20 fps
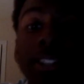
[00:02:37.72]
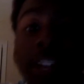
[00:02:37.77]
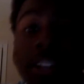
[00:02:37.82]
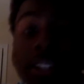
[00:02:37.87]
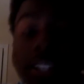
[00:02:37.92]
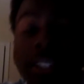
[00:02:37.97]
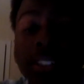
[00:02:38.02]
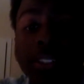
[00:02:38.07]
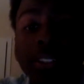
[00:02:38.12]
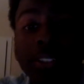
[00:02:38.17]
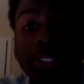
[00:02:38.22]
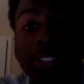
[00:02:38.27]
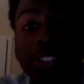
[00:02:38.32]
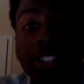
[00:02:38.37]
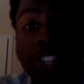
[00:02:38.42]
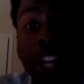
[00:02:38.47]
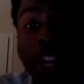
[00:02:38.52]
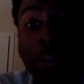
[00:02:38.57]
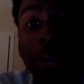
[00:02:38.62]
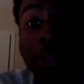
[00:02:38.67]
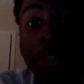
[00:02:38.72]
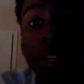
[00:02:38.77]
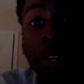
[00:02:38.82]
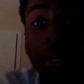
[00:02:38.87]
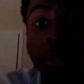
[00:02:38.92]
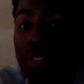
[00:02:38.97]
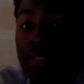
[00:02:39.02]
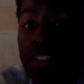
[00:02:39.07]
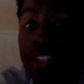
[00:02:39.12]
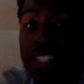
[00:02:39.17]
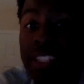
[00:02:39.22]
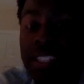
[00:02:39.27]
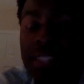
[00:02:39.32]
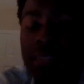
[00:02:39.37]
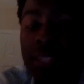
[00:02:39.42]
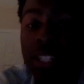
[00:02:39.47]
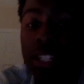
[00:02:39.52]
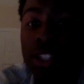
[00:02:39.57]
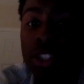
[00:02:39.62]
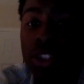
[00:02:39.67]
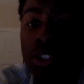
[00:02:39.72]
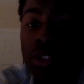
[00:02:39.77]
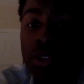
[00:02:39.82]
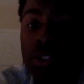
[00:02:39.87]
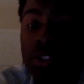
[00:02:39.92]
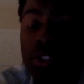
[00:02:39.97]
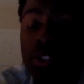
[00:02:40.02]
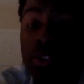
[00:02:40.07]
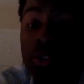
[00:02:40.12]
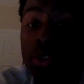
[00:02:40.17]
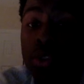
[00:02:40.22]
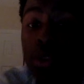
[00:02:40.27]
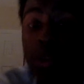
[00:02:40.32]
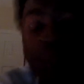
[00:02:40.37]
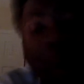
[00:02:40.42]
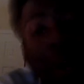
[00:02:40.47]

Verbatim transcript: not think this day would come. This is me introducing you to